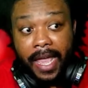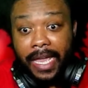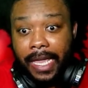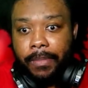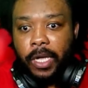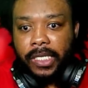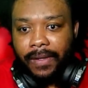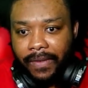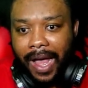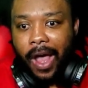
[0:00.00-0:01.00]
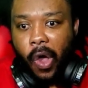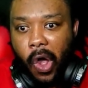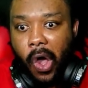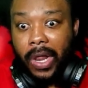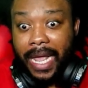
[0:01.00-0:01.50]
he must have got on
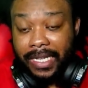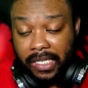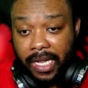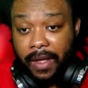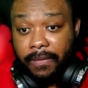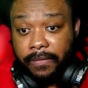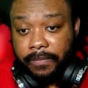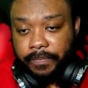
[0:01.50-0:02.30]
all that stuff